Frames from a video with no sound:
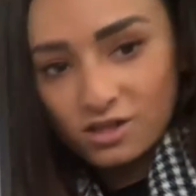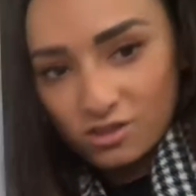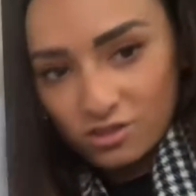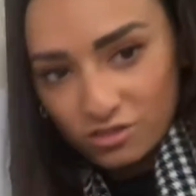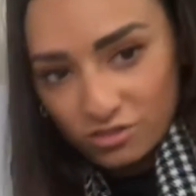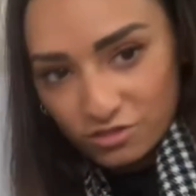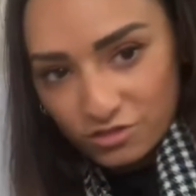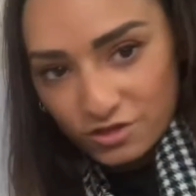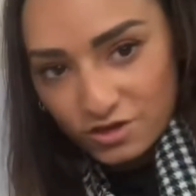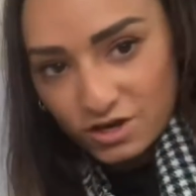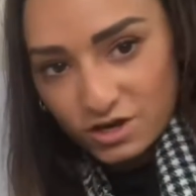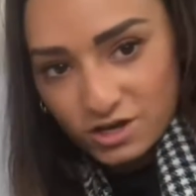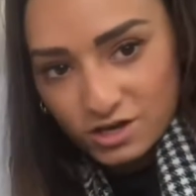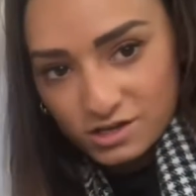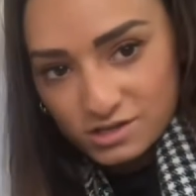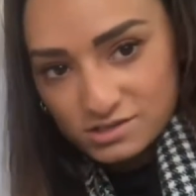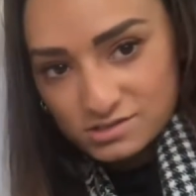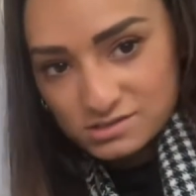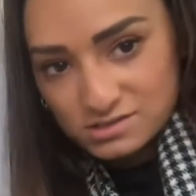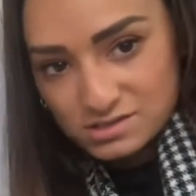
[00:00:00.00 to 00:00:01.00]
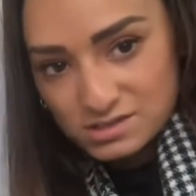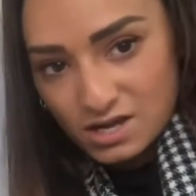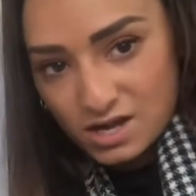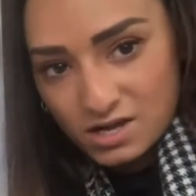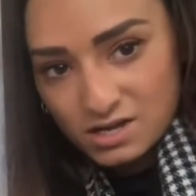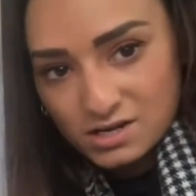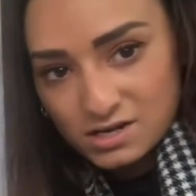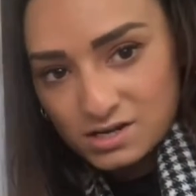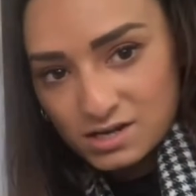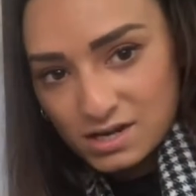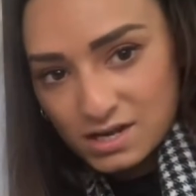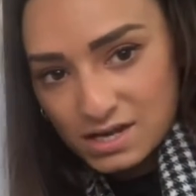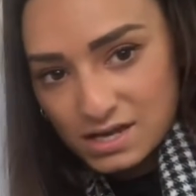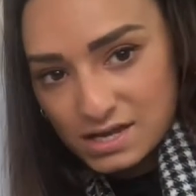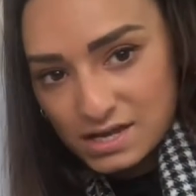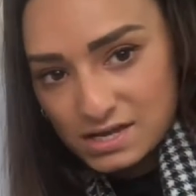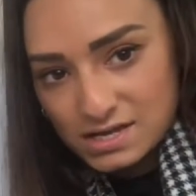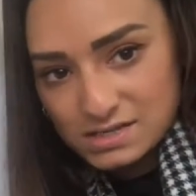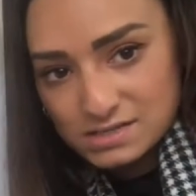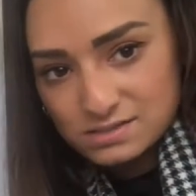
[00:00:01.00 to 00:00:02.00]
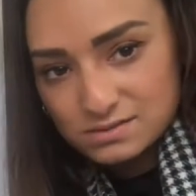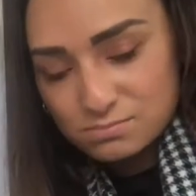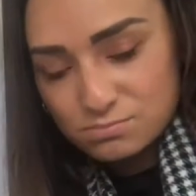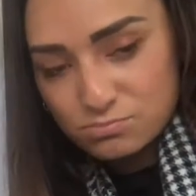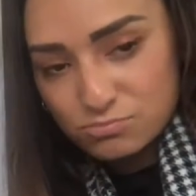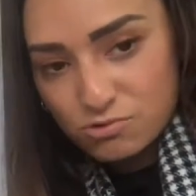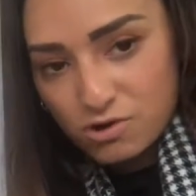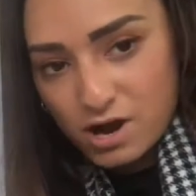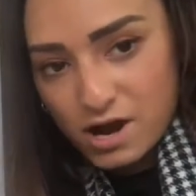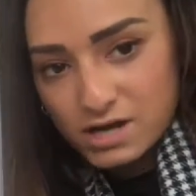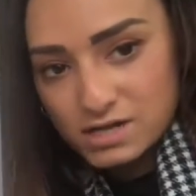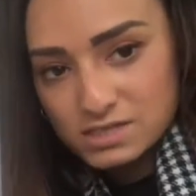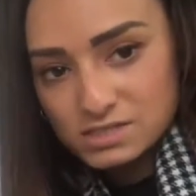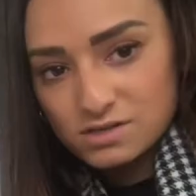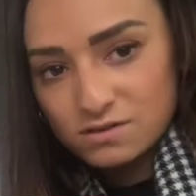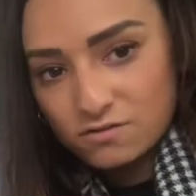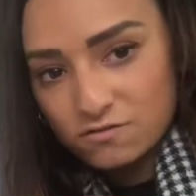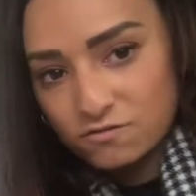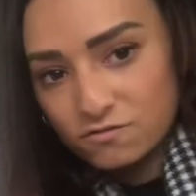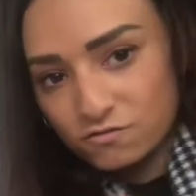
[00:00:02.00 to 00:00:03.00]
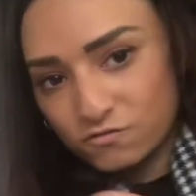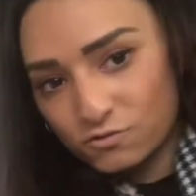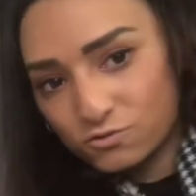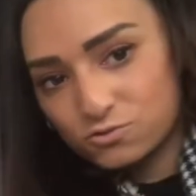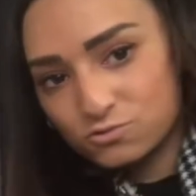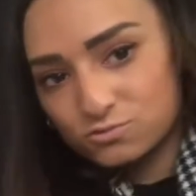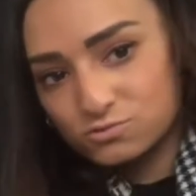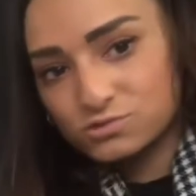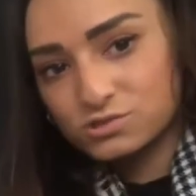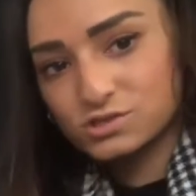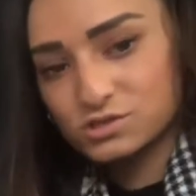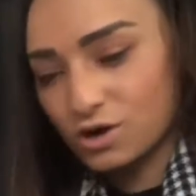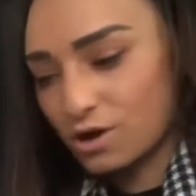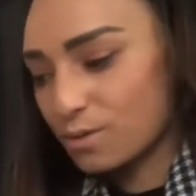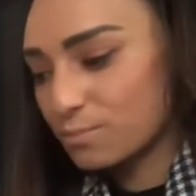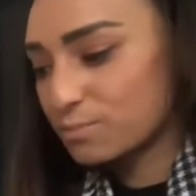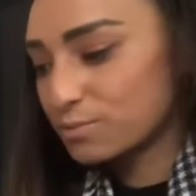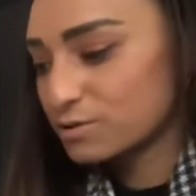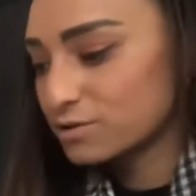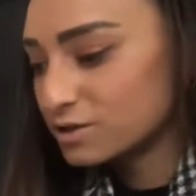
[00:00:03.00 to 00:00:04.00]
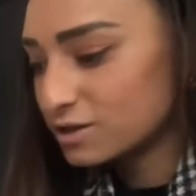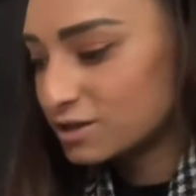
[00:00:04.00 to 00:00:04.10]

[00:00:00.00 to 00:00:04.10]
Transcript: The sun is bright. Full stop.